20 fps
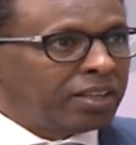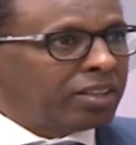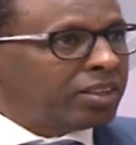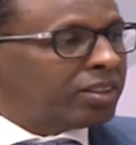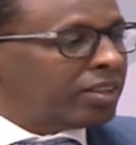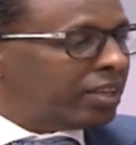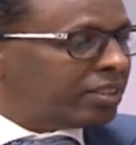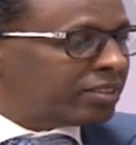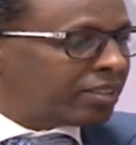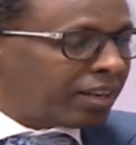
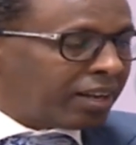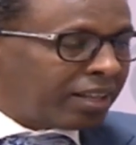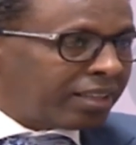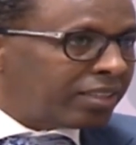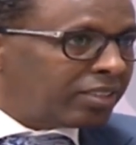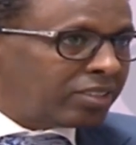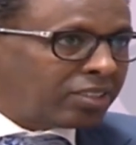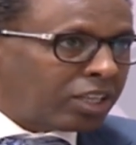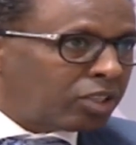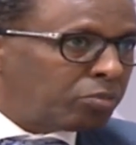There is another
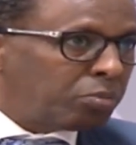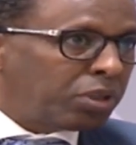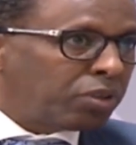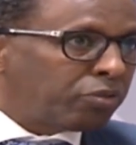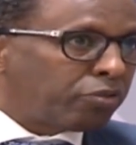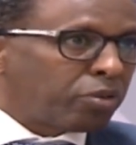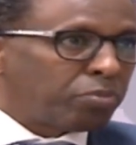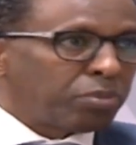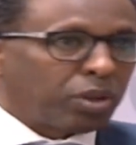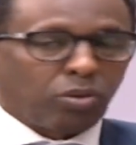judgment
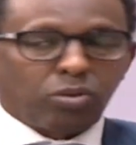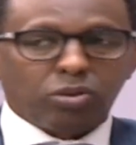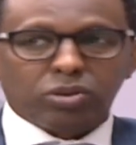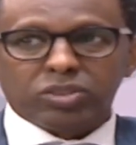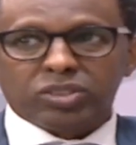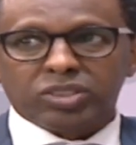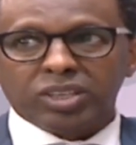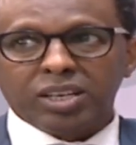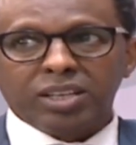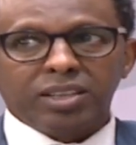from the
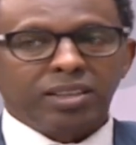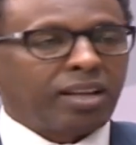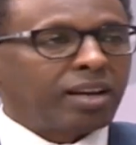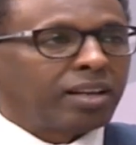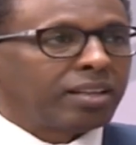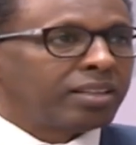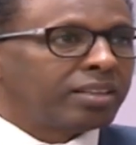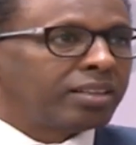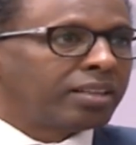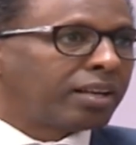court saying
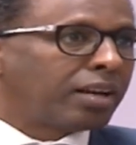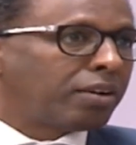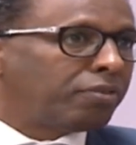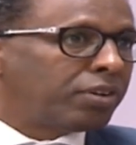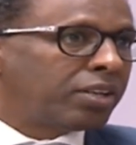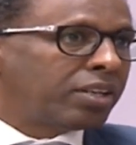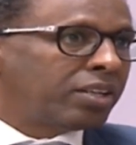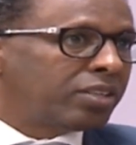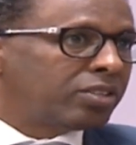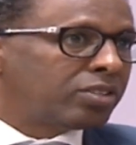that the
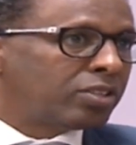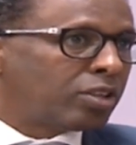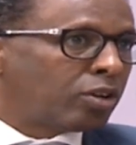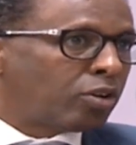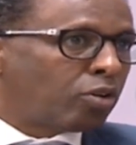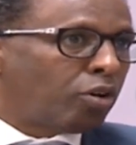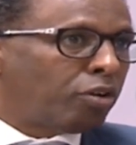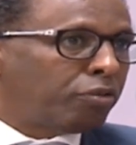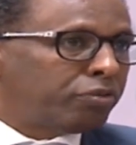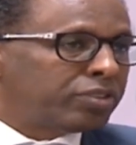governor is
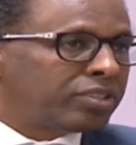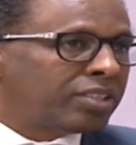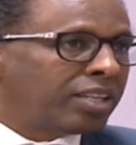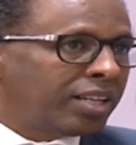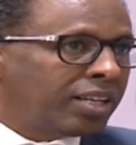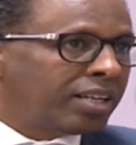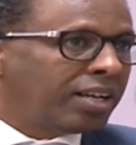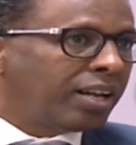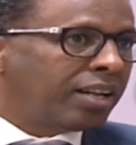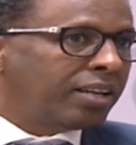in office
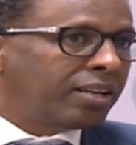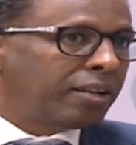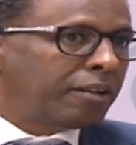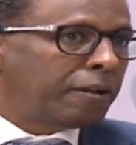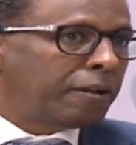legally.